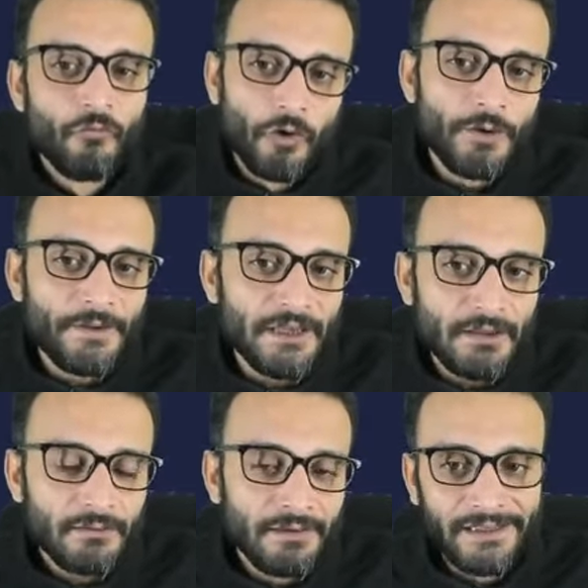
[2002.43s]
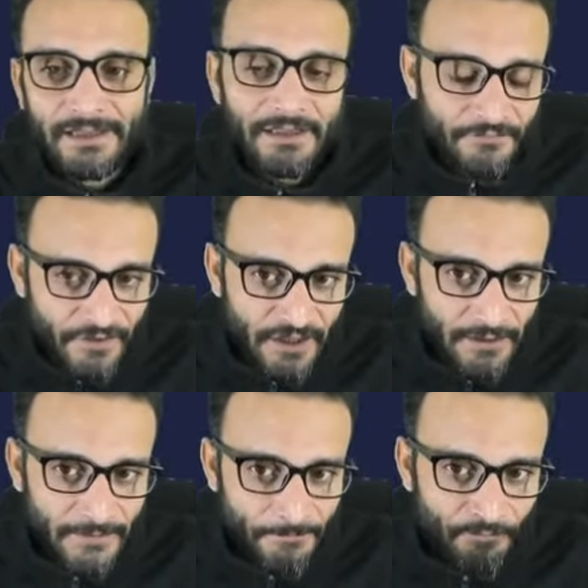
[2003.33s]
would be little
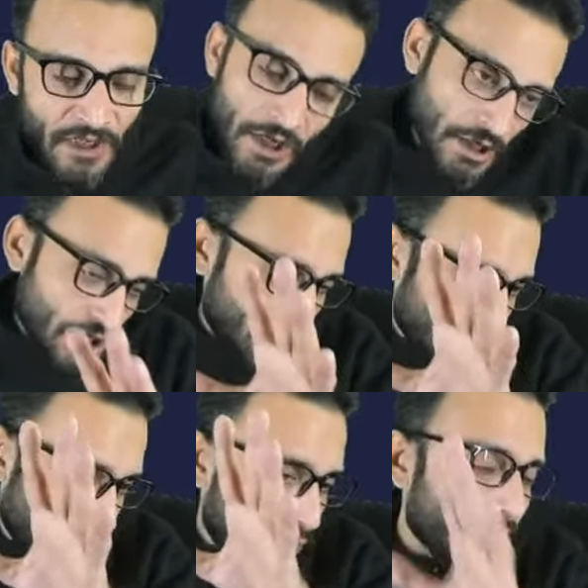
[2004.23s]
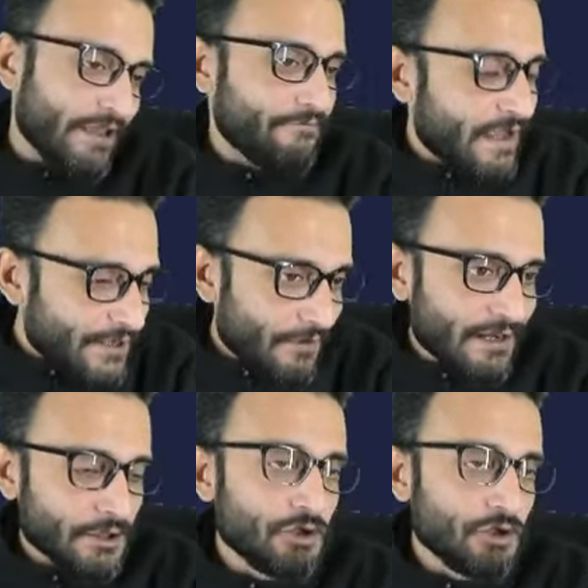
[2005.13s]
difficult. Okay, very well.